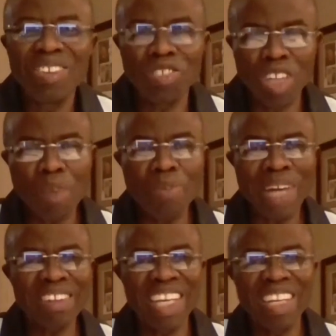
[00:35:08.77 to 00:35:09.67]
to set up
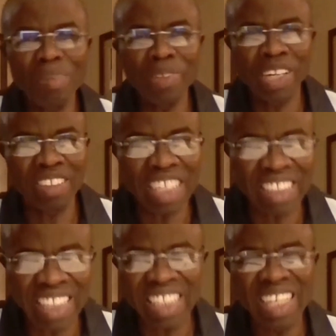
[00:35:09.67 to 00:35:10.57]
that kingdom they
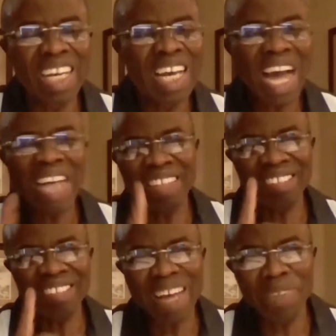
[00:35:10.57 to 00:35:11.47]
rejected. At this
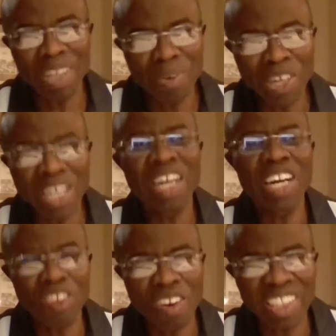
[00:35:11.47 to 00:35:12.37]
time, they will
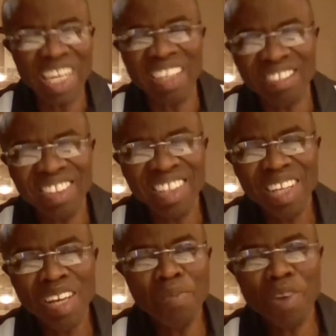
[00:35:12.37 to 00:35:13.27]
recognize,
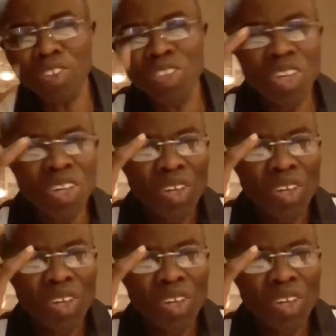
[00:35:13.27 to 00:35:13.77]
because